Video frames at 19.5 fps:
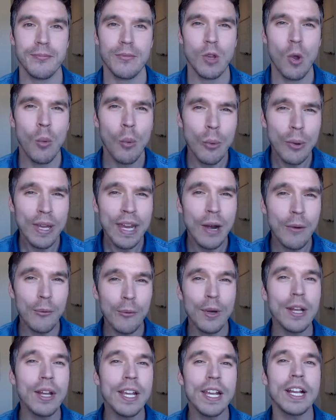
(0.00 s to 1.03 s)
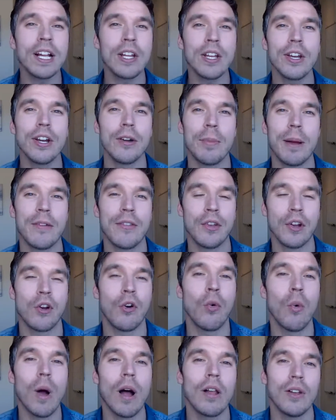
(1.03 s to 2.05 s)
When we get really clear about the
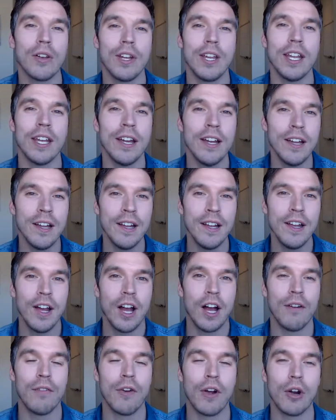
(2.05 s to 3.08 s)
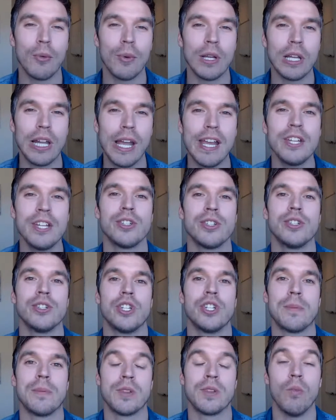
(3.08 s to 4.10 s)
quality of our
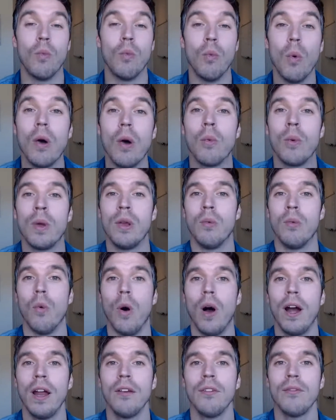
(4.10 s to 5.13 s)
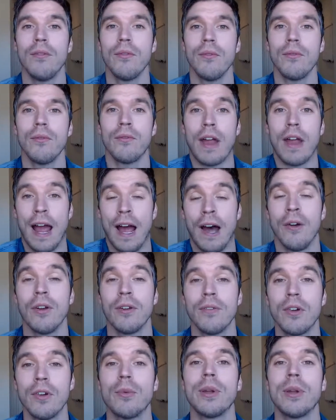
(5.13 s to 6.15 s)
relationships and what we want out
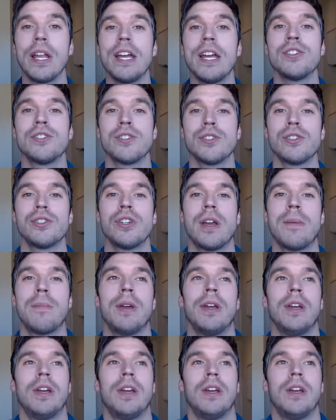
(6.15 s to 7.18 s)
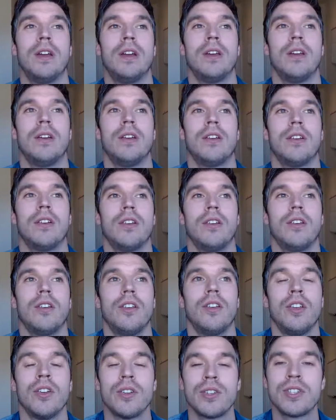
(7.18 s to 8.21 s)
of a relationship,
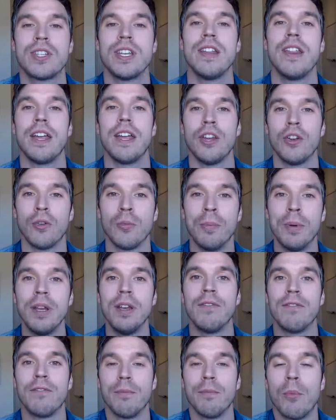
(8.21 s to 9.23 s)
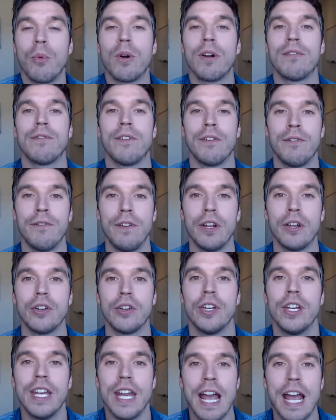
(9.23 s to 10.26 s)
you'll see that you'll be more
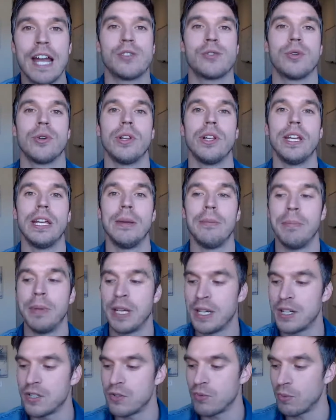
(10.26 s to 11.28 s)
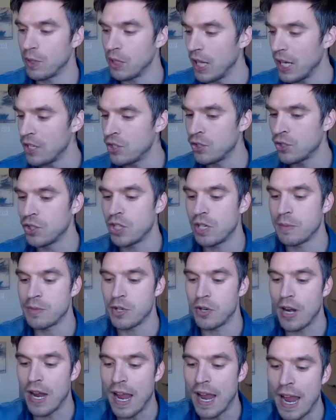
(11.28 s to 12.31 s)
fulfilled naturally because relationships
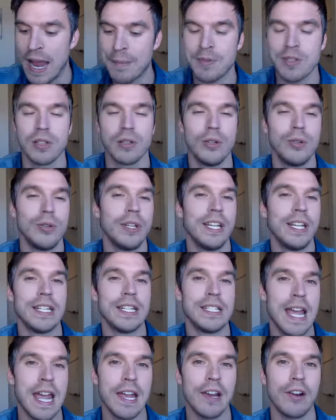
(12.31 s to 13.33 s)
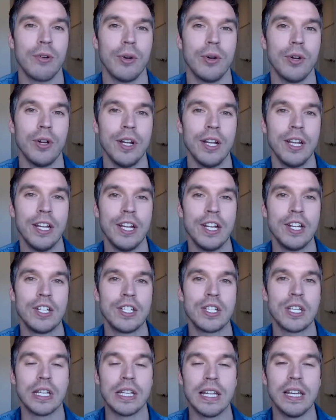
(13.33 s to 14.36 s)
are absolutely integral
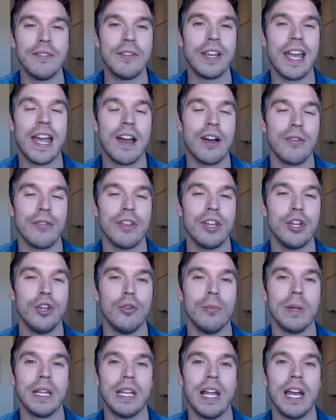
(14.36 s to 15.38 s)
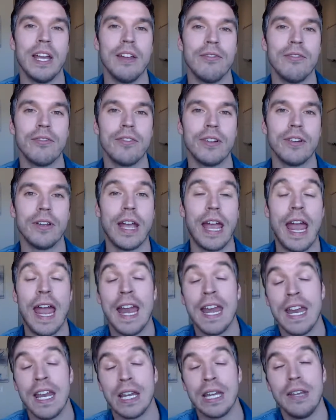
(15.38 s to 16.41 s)
to living a healthy human life
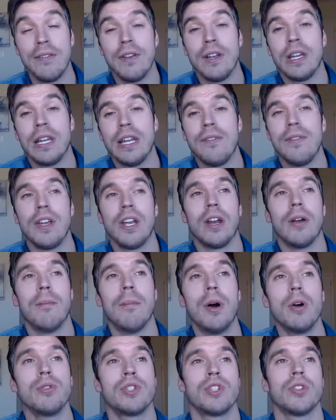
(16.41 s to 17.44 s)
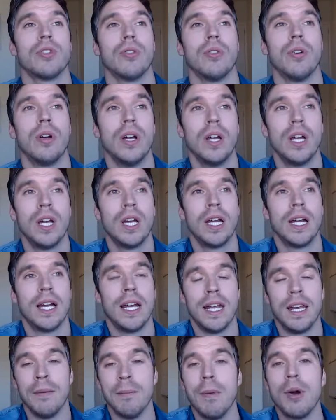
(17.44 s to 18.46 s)
and living an
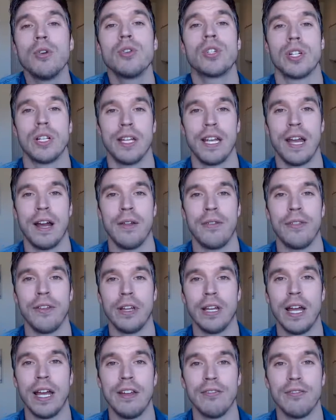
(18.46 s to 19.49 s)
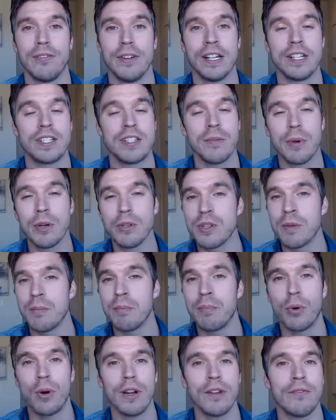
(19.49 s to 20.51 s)
emotionally healthy life. It's the most
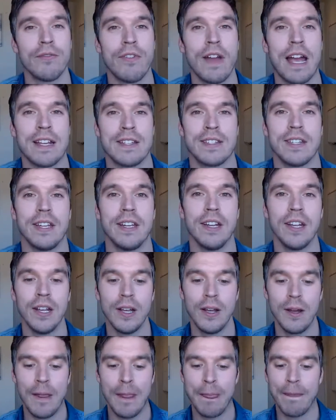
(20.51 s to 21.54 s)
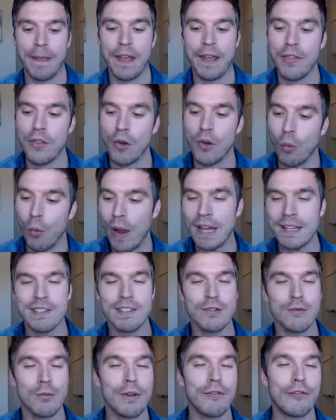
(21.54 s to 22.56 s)
important facet. In the
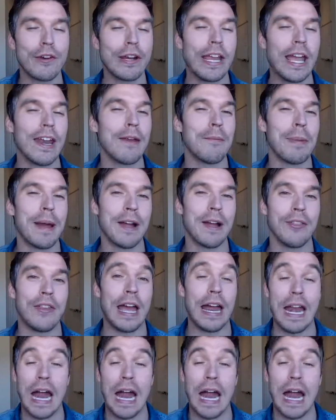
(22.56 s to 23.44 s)
West, we forget about that.